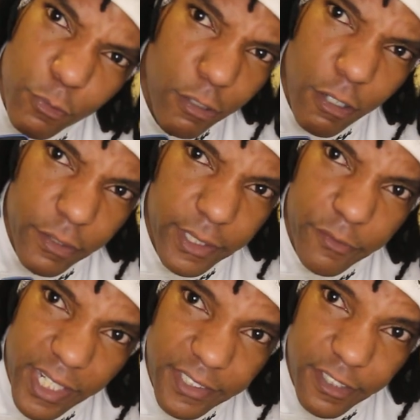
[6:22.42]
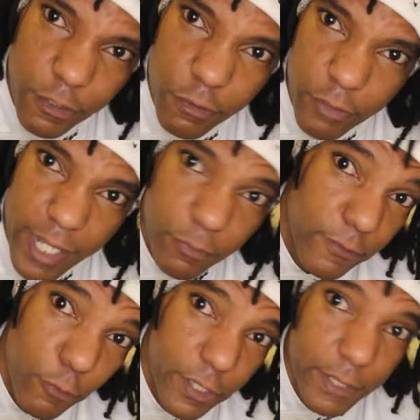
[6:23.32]
we'll call it, of testosterone
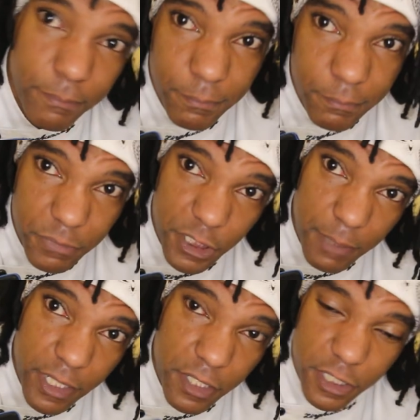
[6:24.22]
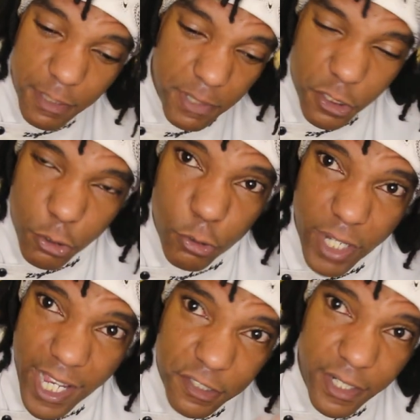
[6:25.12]
Rad140. Shimmy, the Shimmy Show,
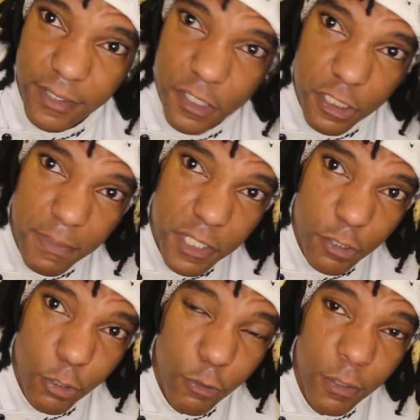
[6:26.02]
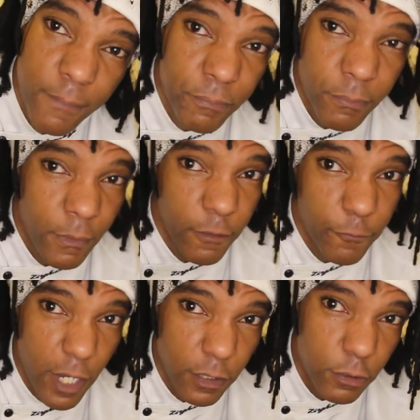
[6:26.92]
hashtag the Shimmy Show.
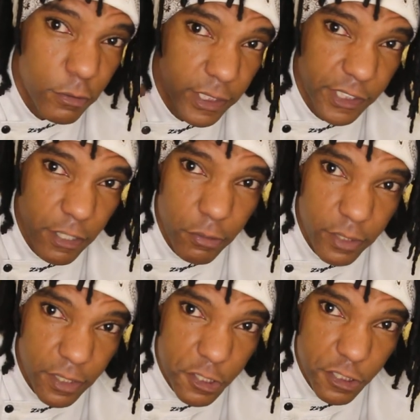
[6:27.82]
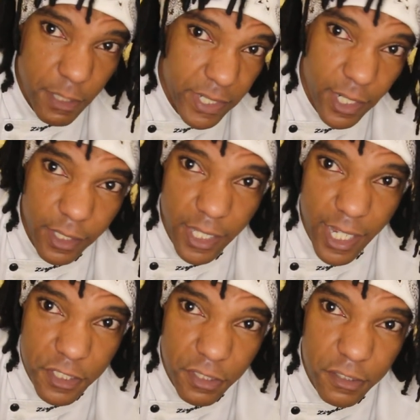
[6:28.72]
Follow, etc.
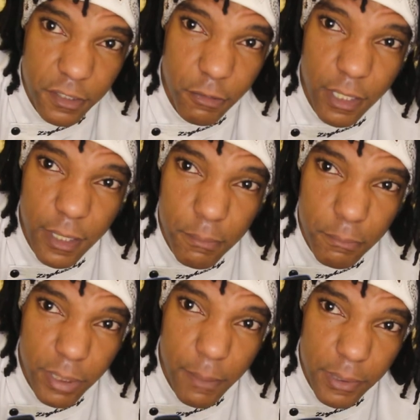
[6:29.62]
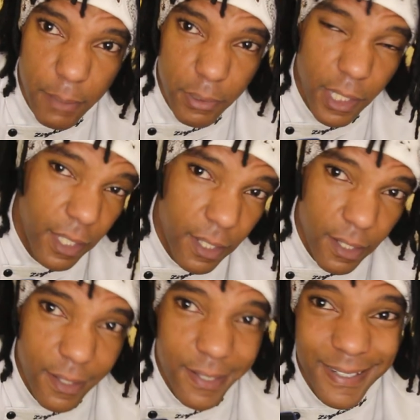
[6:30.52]
Shimmy.cash, Instagram, blah, blah,
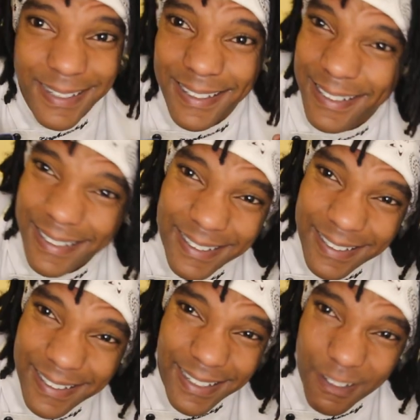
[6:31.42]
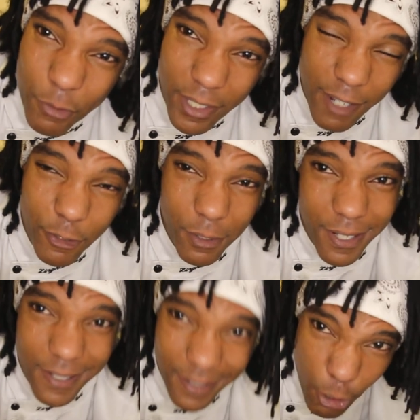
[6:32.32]
blah. Whatever.
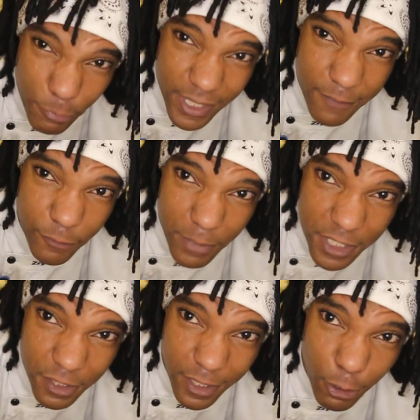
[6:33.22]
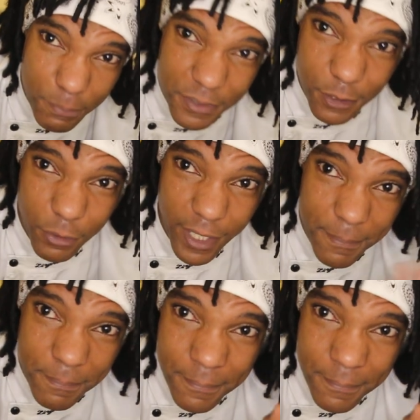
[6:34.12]
Hope the information helps, okay?